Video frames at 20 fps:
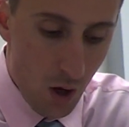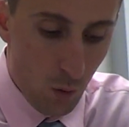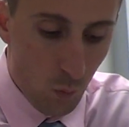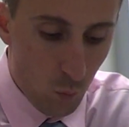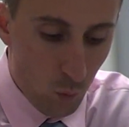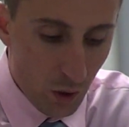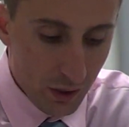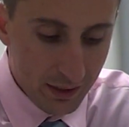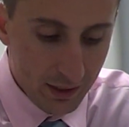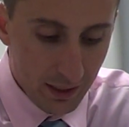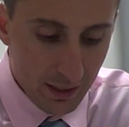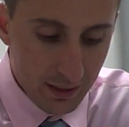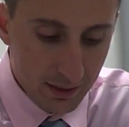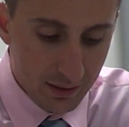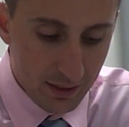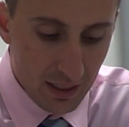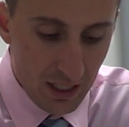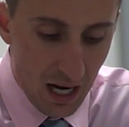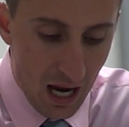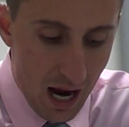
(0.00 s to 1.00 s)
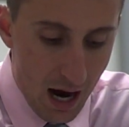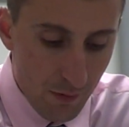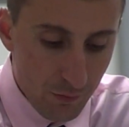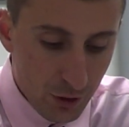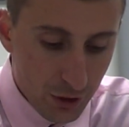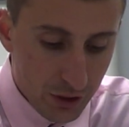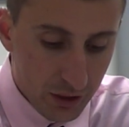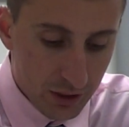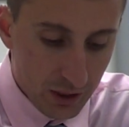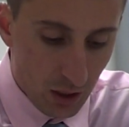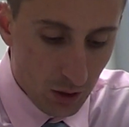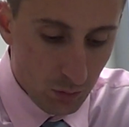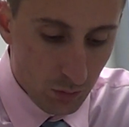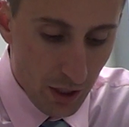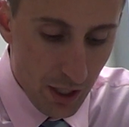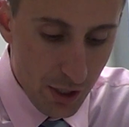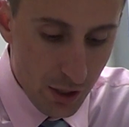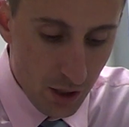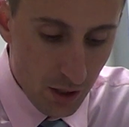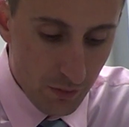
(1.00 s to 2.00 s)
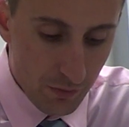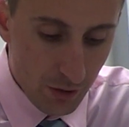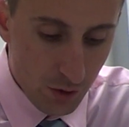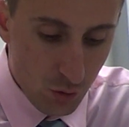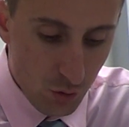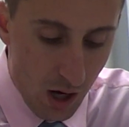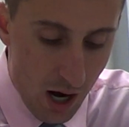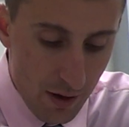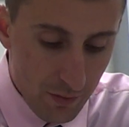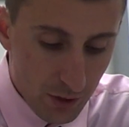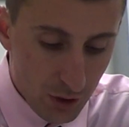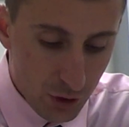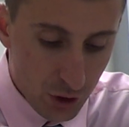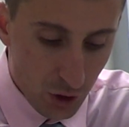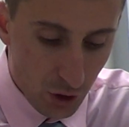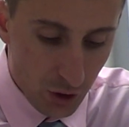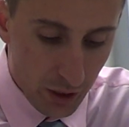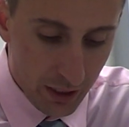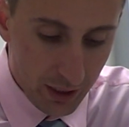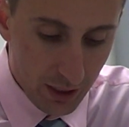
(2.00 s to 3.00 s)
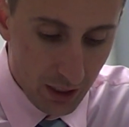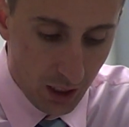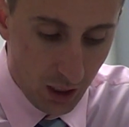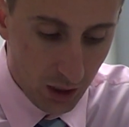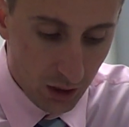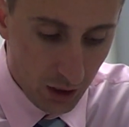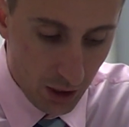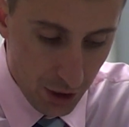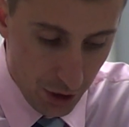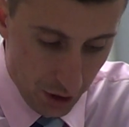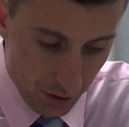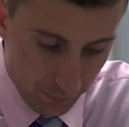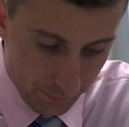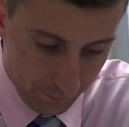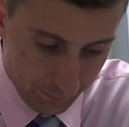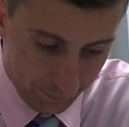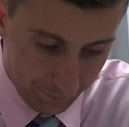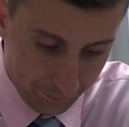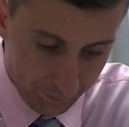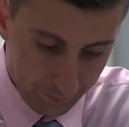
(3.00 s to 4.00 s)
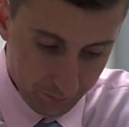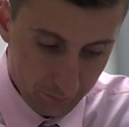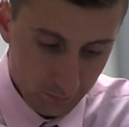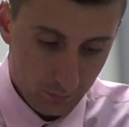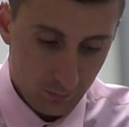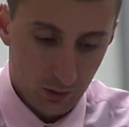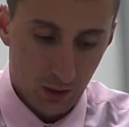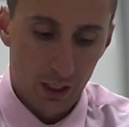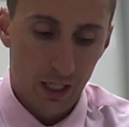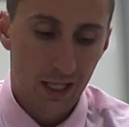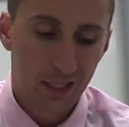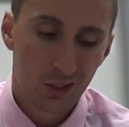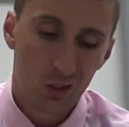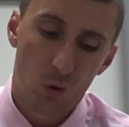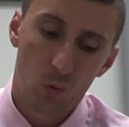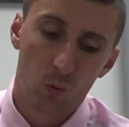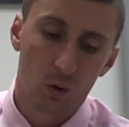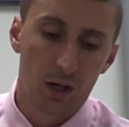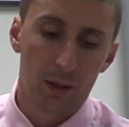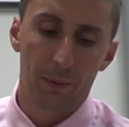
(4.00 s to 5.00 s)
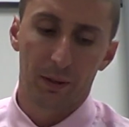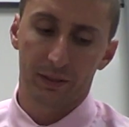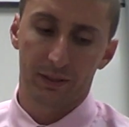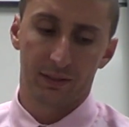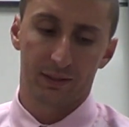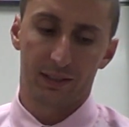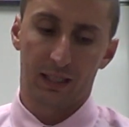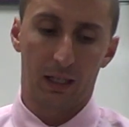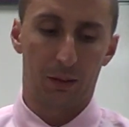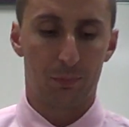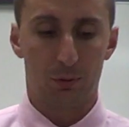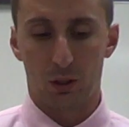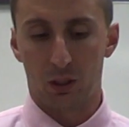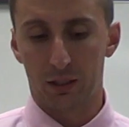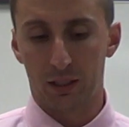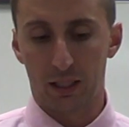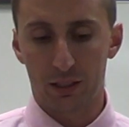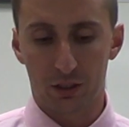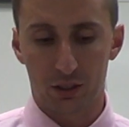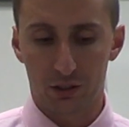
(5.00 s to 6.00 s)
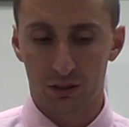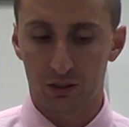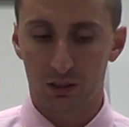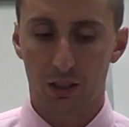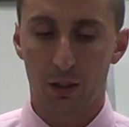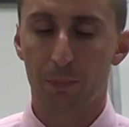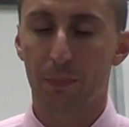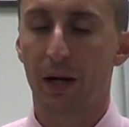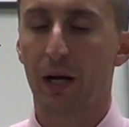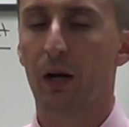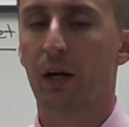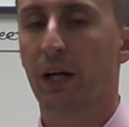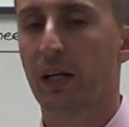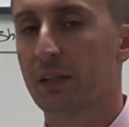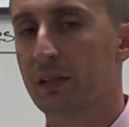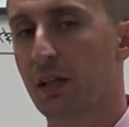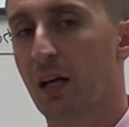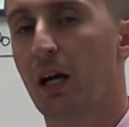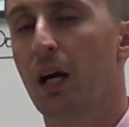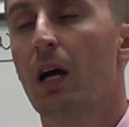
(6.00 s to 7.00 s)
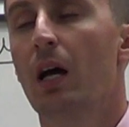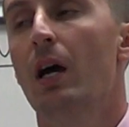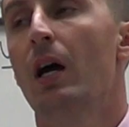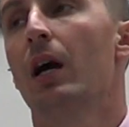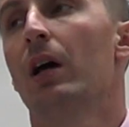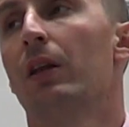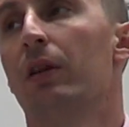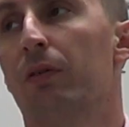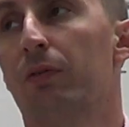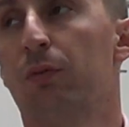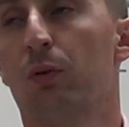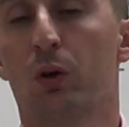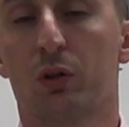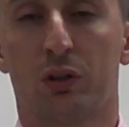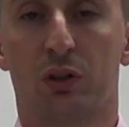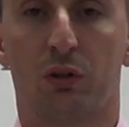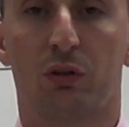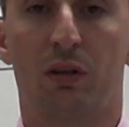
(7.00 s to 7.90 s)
What is the average acceleration of the driver during the collision? Okay, don't worry about the second part. That's just comparing it to the force of